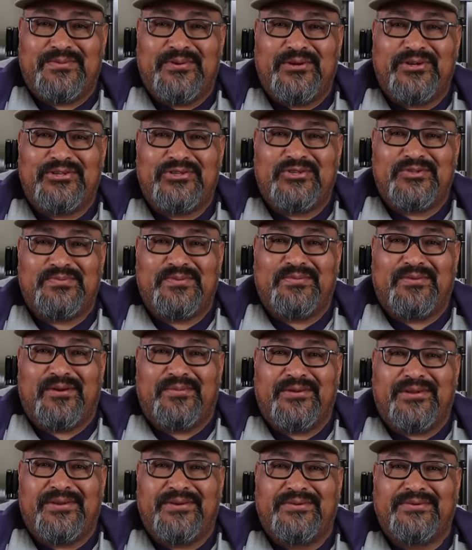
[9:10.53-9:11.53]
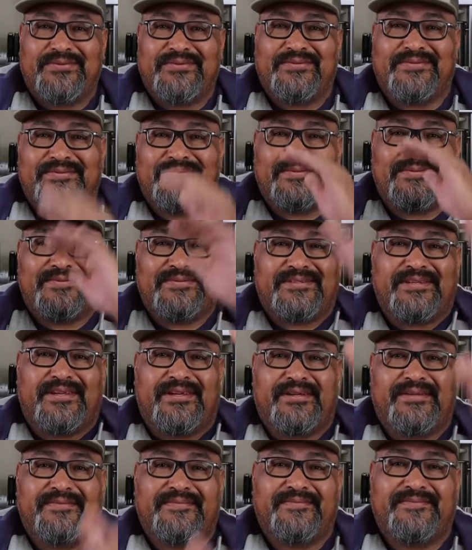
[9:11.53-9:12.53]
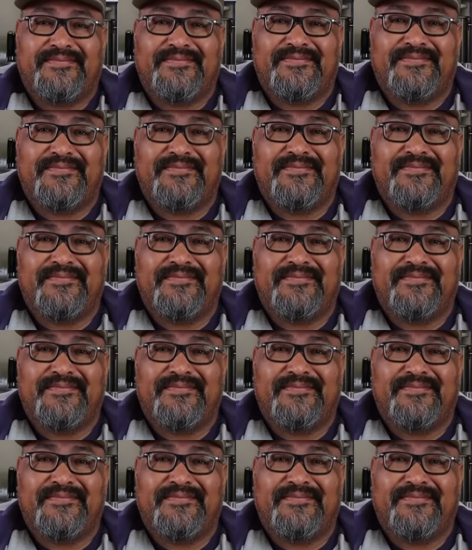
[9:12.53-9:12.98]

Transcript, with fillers: Smokin' Joe's Pit Barbecue. See ya.